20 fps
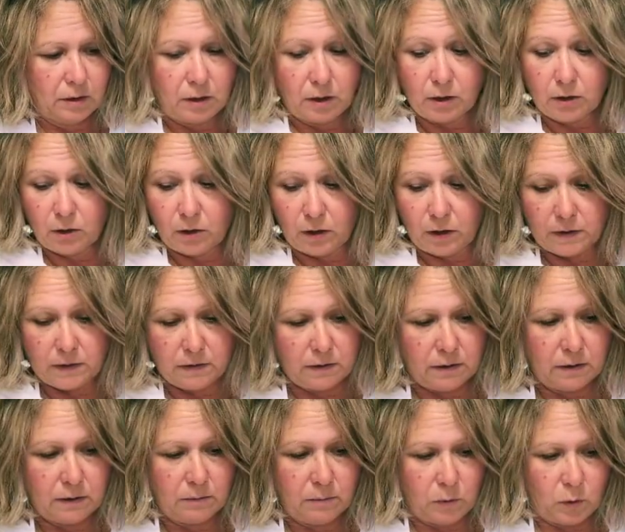across
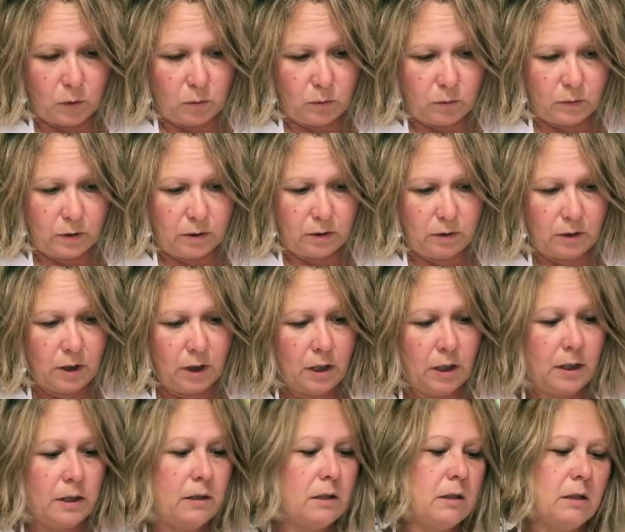this mold
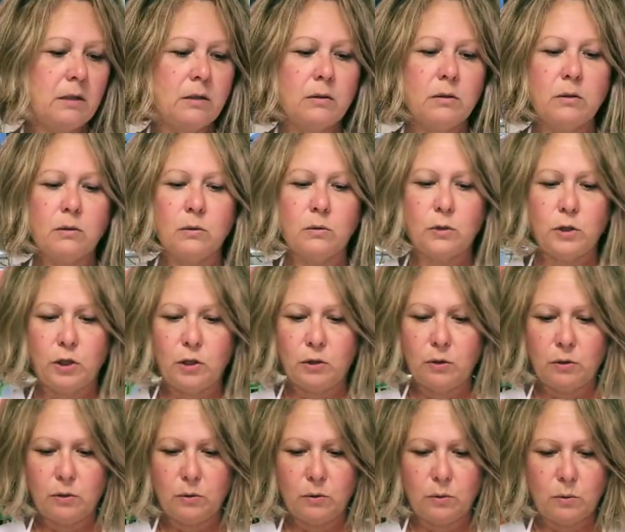until
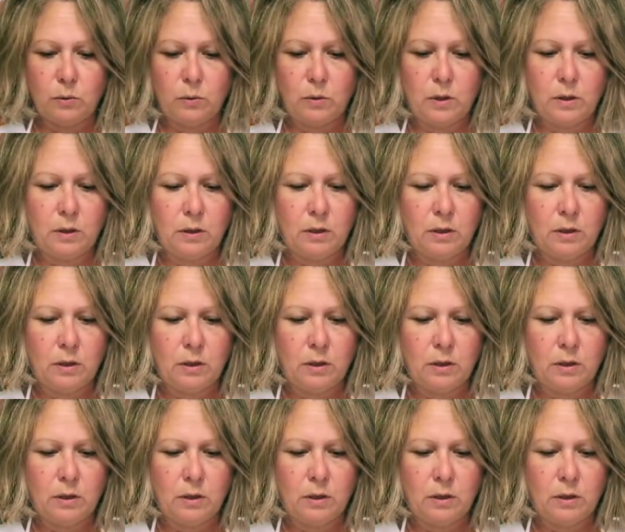you